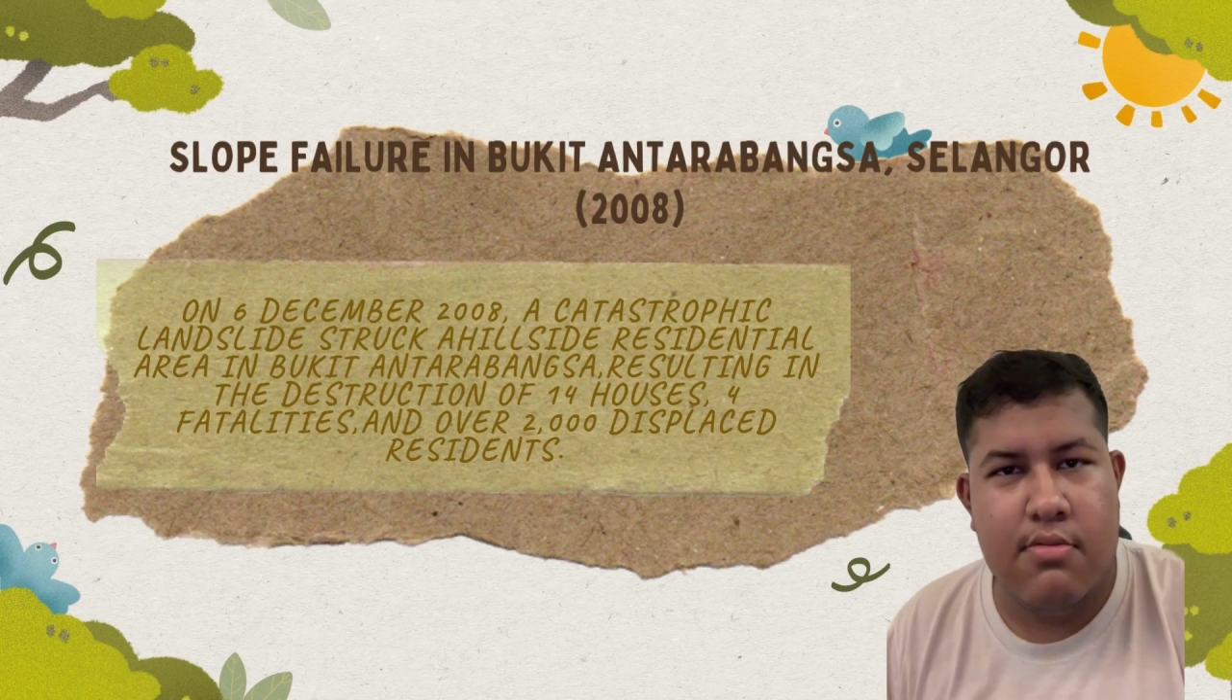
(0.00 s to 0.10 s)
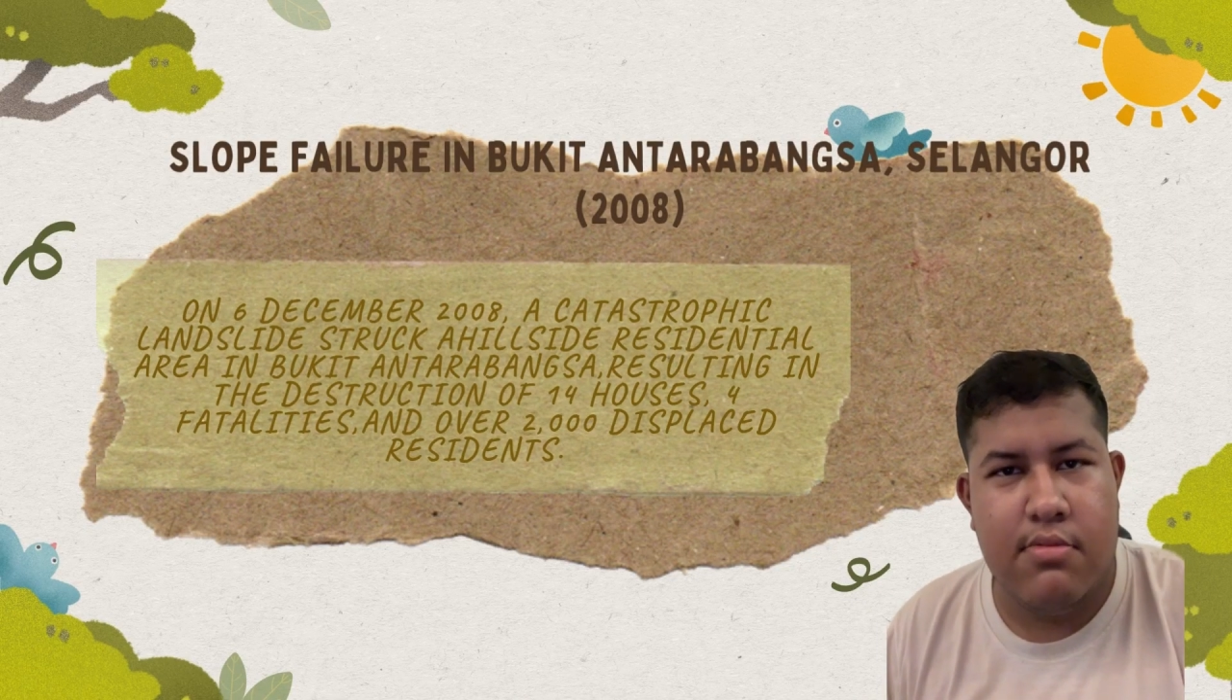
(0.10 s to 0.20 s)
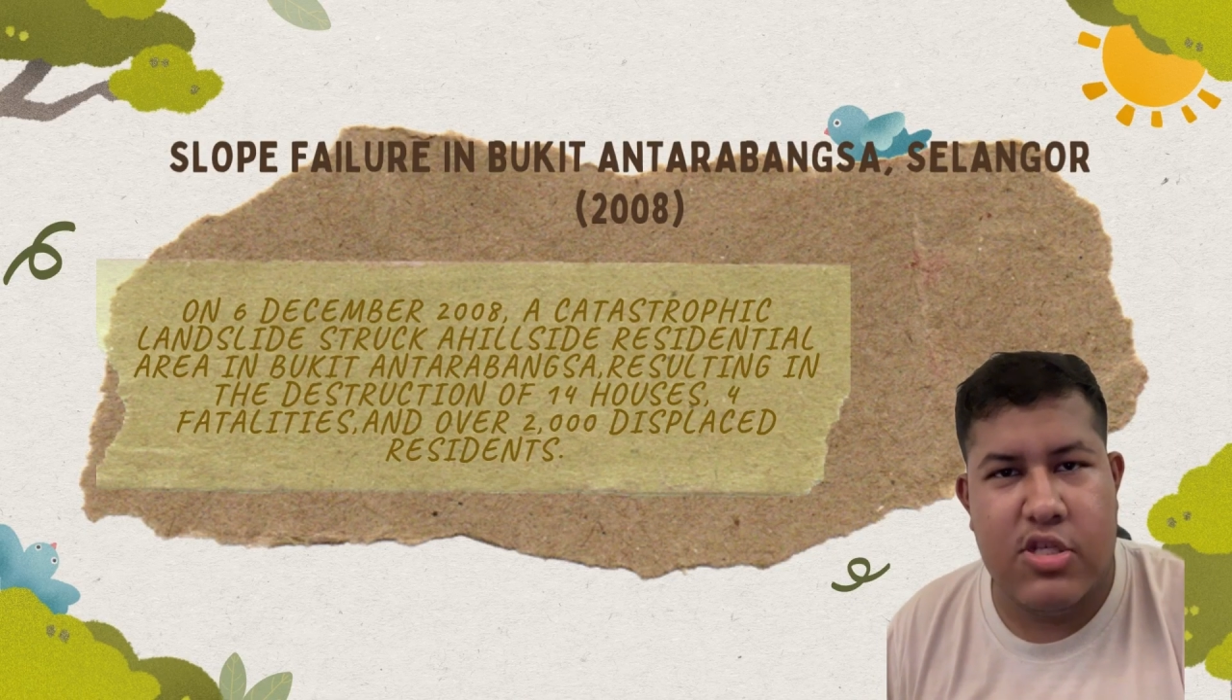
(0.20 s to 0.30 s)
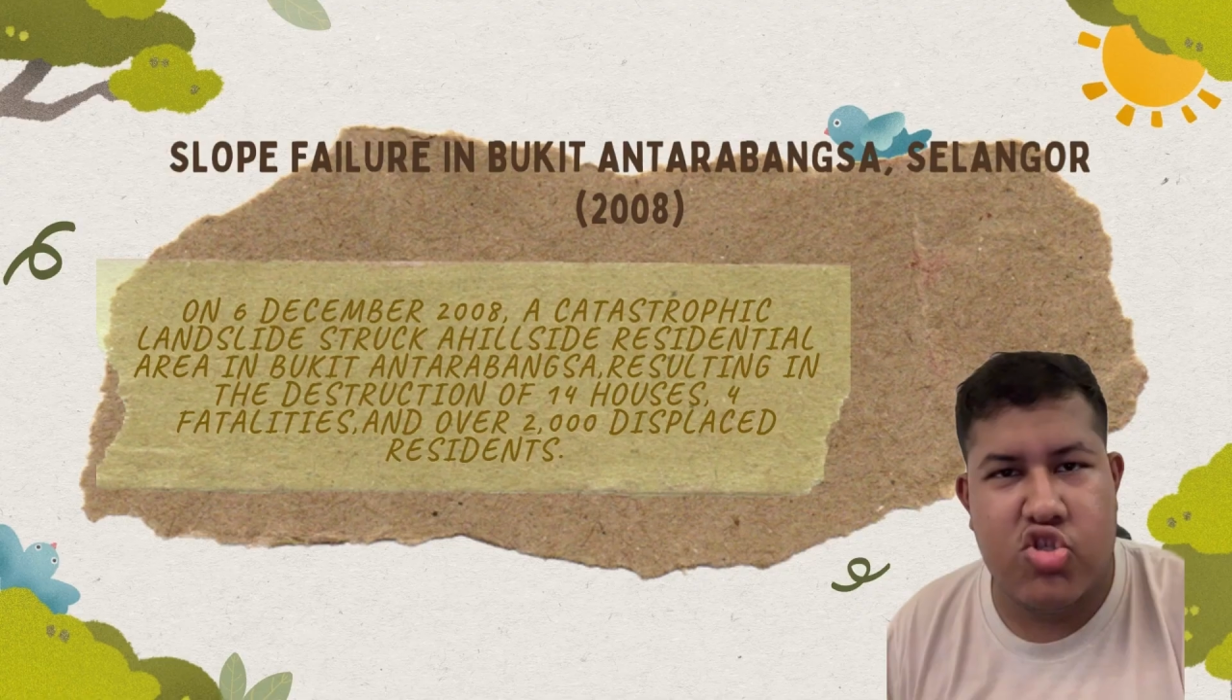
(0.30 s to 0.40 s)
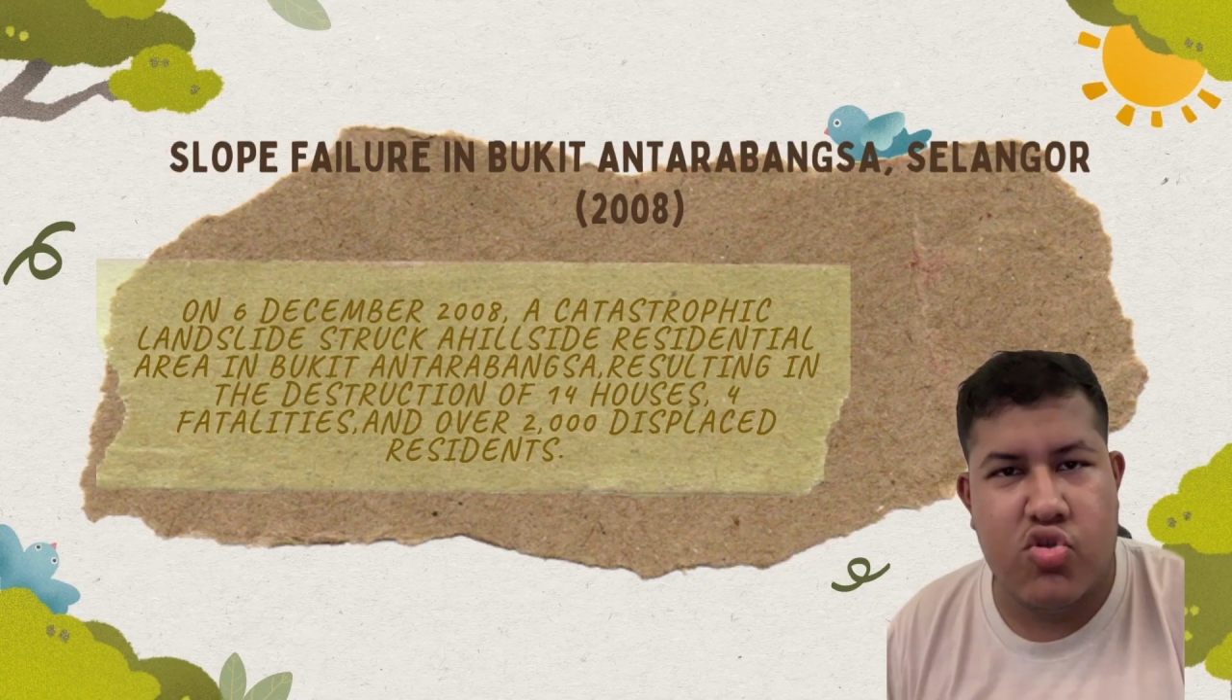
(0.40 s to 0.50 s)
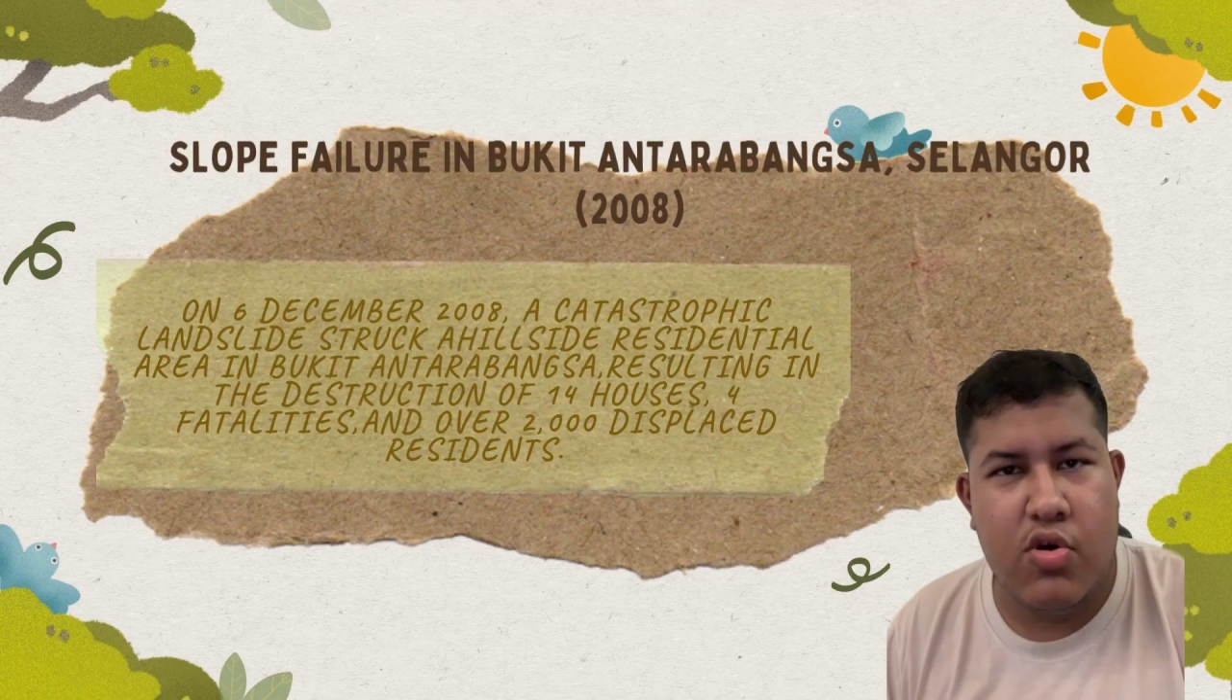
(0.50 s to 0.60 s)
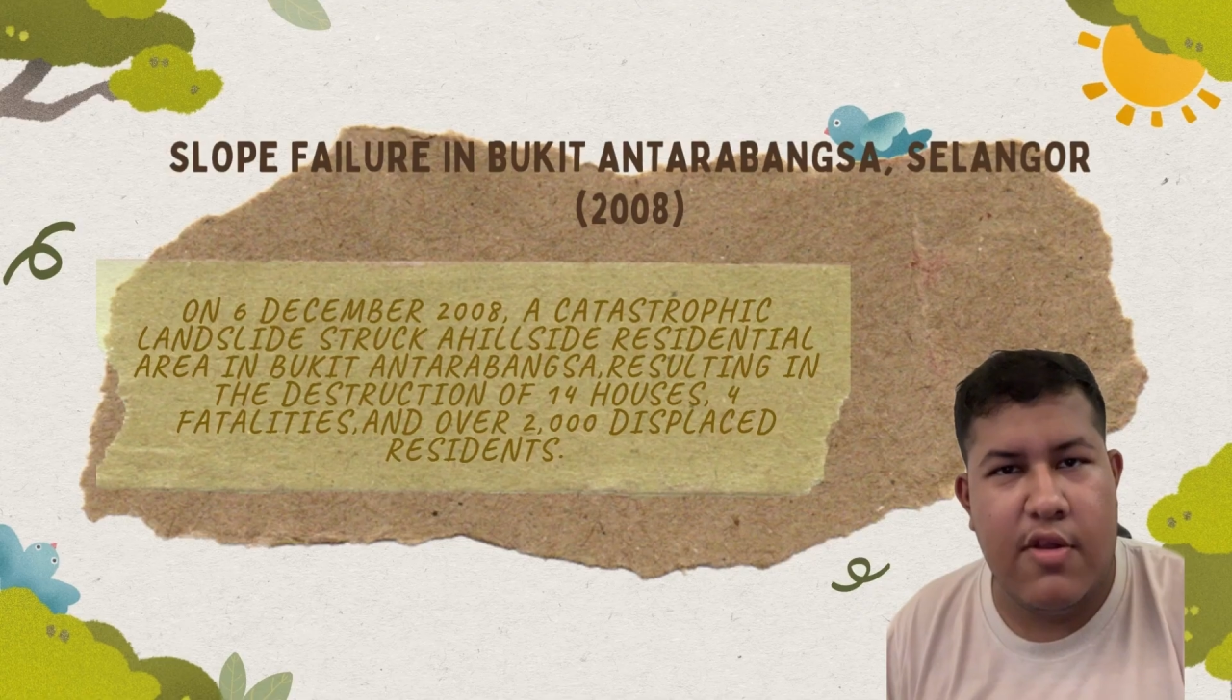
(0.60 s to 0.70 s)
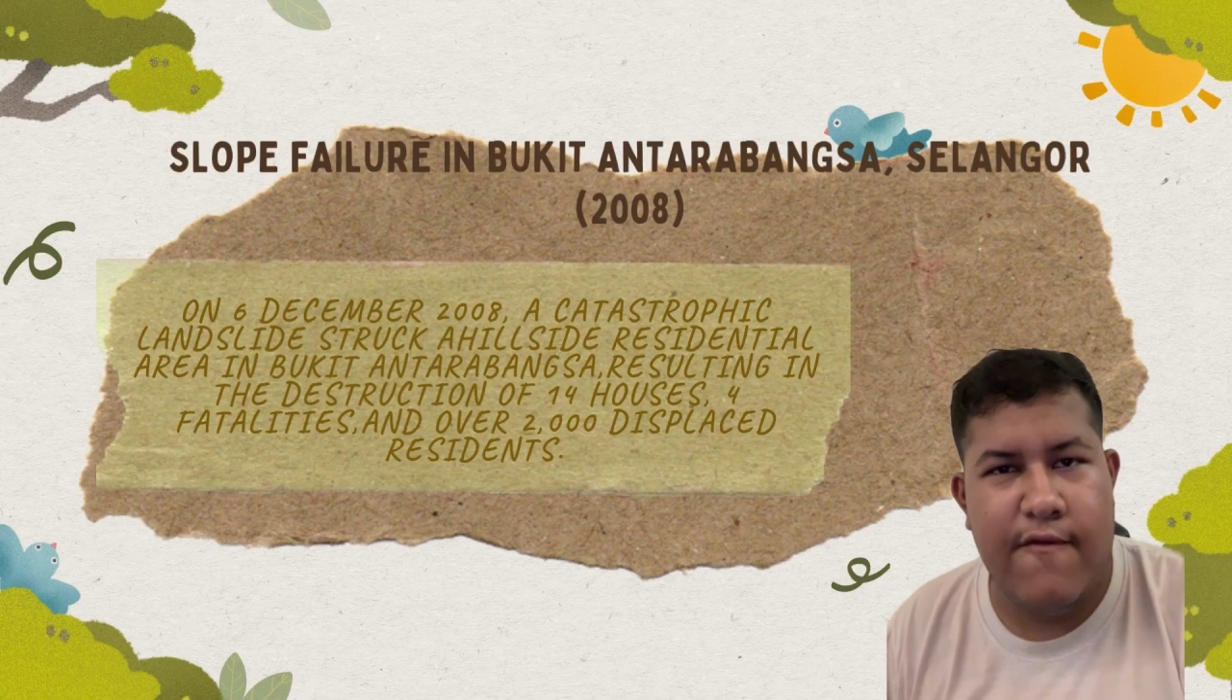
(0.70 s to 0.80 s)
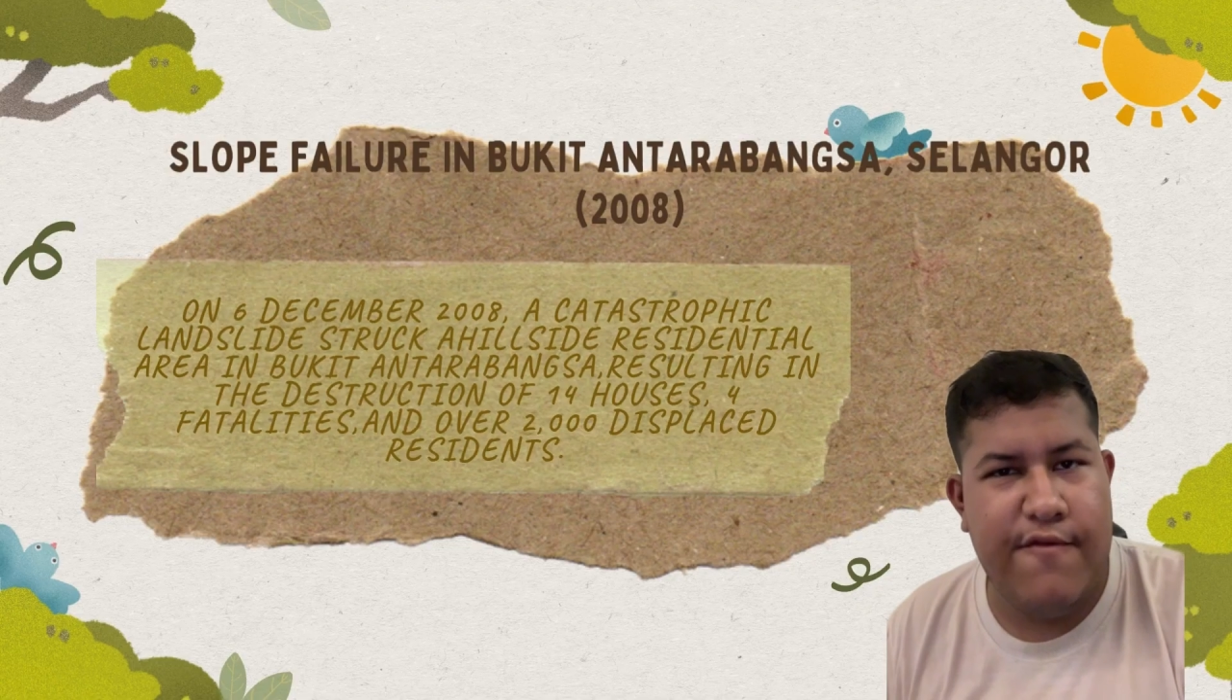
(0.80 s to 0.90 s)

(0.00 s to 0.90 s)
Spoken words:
destroyed